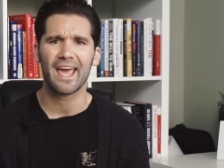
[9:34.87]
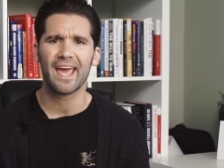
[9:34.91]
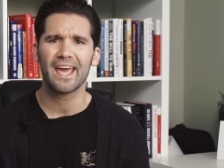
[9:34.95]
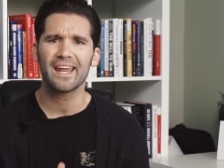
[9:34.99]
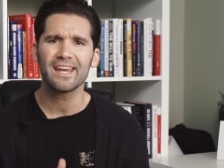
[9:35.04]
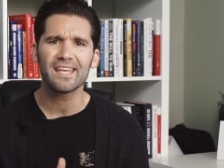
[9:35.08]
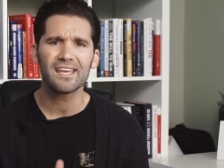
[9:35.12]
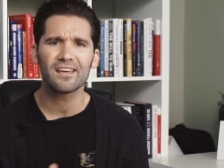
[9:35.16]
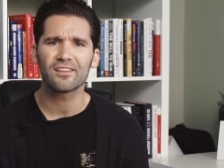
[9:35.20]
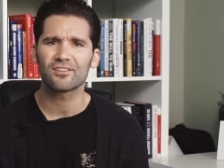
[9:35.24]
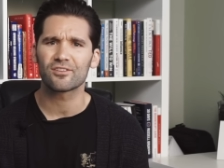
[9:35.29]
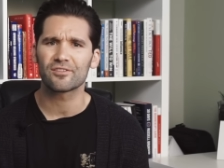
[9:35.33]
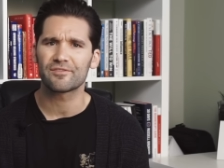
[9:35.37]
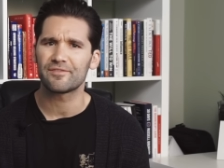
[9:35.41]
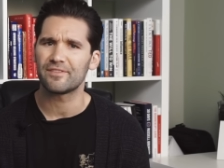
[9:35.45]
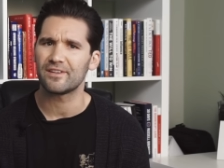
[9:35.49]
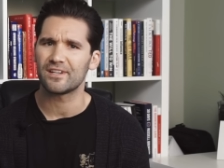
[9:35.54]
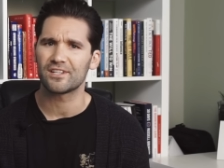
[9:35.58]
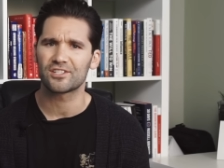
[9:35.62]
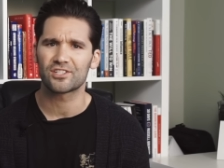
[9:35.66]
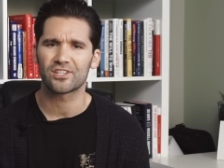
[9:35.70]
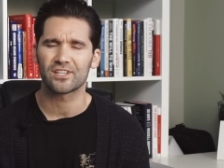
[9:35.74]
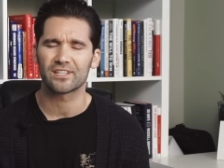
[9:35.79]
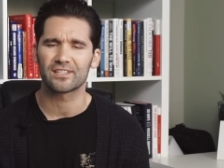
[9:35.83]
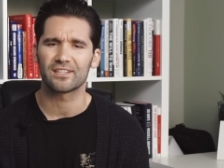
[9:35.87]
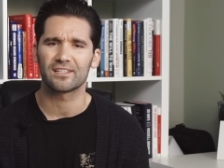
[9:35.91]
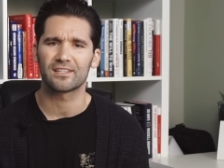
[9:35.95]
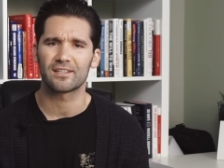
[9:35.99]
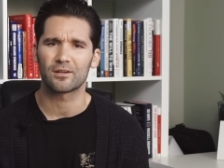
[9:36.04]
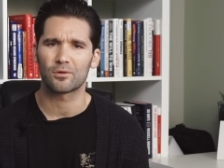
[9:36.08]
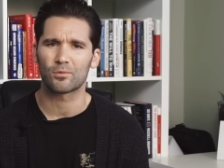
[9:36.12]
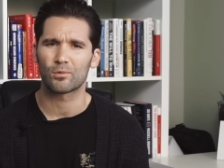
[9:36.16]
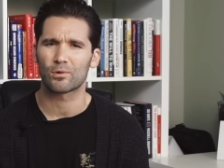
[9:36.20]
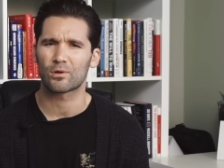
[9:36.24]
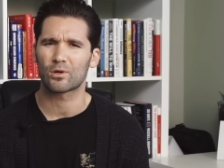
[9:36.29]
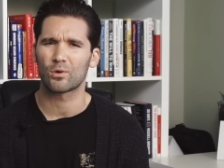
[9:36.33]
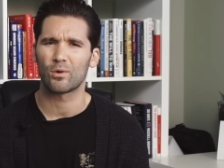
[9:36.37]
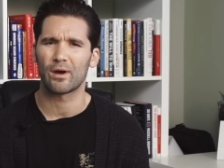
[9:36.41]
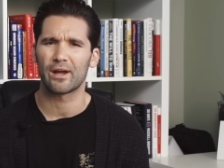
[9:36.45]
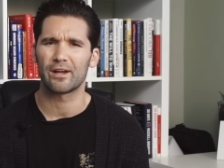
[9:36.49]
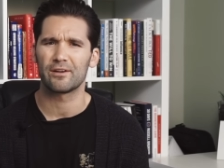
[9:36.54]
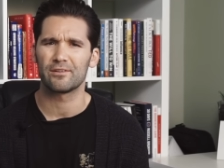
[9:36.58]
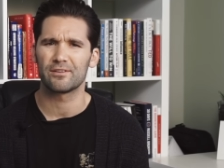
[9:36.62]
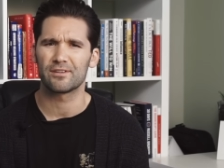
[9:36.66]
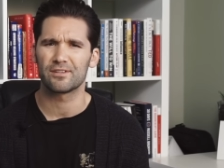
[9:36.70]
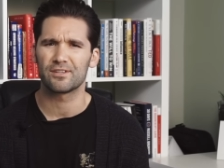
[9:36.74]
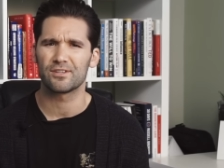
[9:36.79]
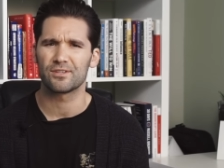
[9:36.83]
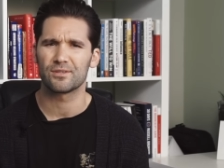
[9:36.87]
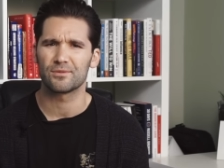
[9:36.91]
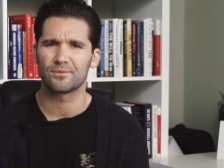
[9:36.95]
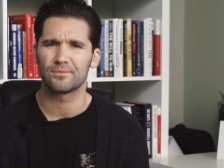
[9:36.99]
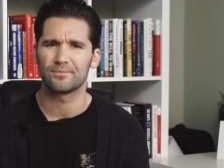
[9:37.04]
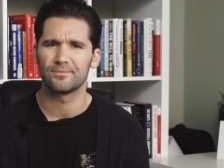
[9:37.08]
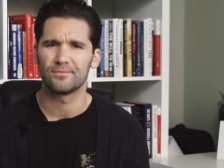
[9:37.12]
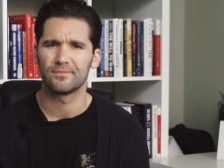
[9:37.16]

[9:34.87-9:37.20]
any other finishing that they're required to do.